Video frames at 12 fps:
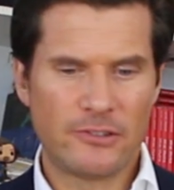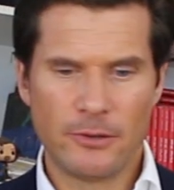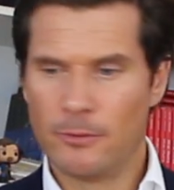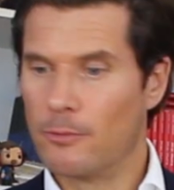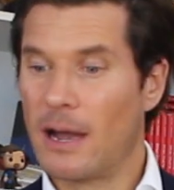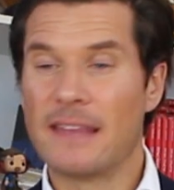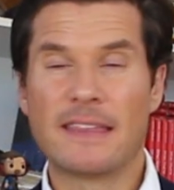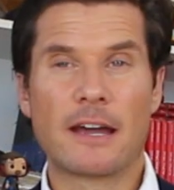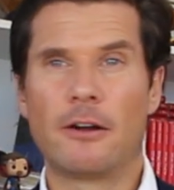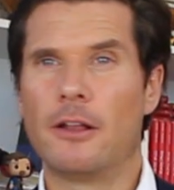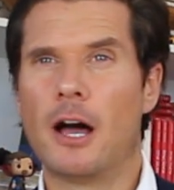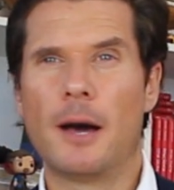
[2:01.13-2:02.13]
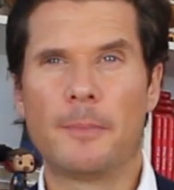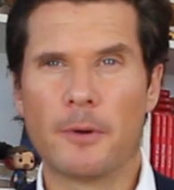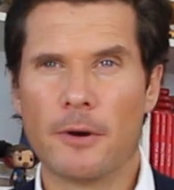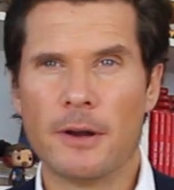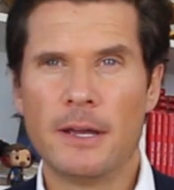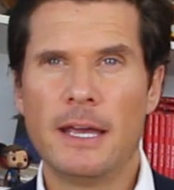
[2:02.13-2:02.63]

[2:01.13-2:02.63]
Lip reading: to write that all up or